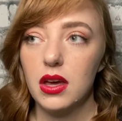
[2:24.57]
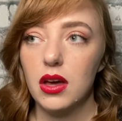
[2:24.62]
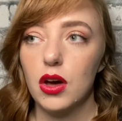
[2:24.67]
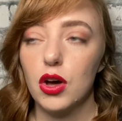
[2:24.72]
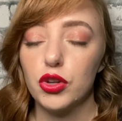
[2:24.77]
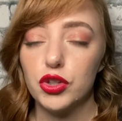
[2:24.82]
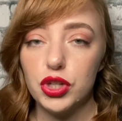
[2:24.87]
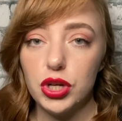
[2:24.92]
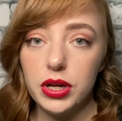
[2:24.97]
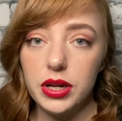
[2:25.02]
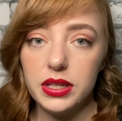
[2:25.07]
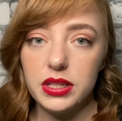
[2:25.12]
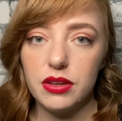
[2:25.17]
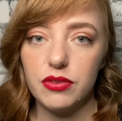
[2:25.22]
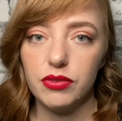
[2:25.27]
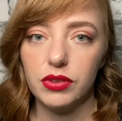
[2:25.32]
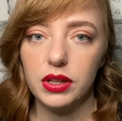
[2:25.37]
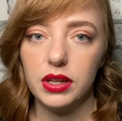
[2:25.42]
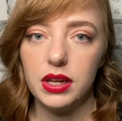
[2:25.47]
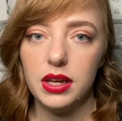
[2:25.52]

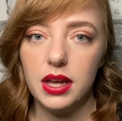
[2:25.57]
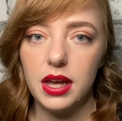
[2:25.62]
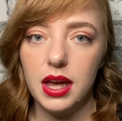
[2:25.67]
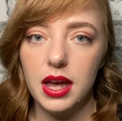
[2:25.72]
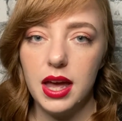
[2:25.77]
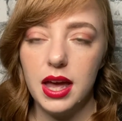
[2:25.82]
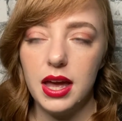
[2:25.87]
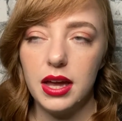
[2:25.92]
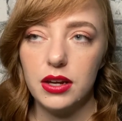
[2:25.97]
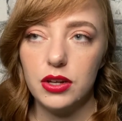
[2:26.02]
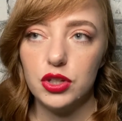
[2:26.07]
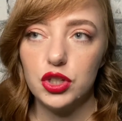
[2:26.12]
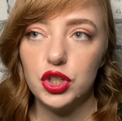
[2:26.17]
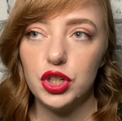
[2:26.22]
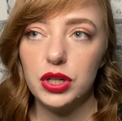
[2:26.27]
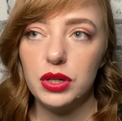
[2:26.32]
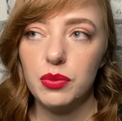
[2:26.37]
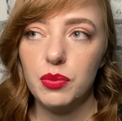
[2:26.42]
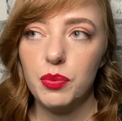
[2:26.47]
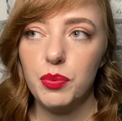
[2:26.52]
Alternatively, it
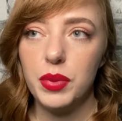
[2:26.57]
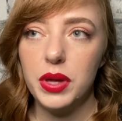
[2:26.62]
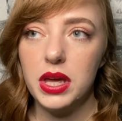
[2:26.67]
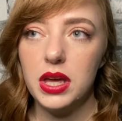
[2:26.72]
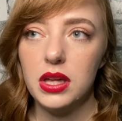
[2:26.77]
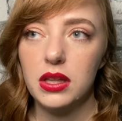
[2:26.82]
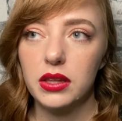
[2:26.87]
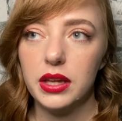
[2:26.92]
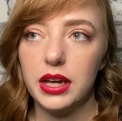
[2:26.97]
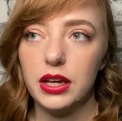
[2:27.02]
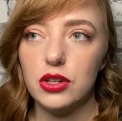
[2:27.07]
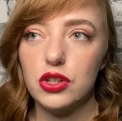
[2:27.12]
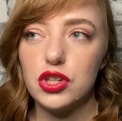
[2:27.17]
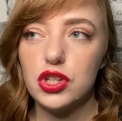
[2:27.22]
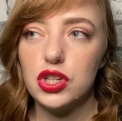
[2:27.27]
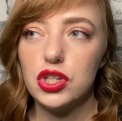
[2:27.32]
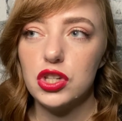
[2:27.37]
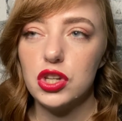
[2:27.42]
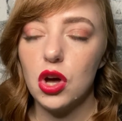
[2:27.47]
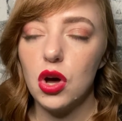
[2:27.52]
shouldn't be like
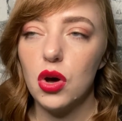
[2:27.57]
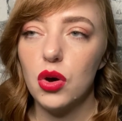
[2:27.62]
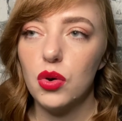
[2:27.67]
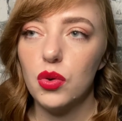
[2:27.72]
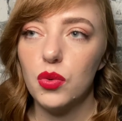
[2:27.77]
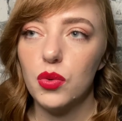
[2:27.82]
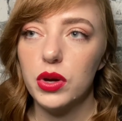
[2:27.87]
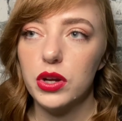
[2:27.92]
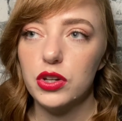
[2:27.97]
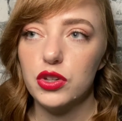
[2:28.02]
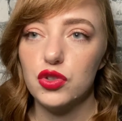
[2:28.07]
so